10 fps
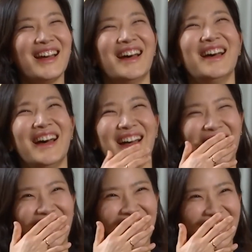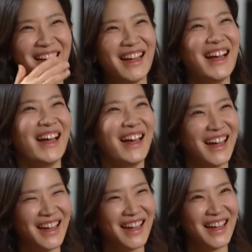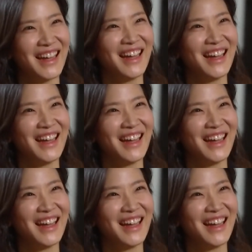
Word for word: that's that's different. How do you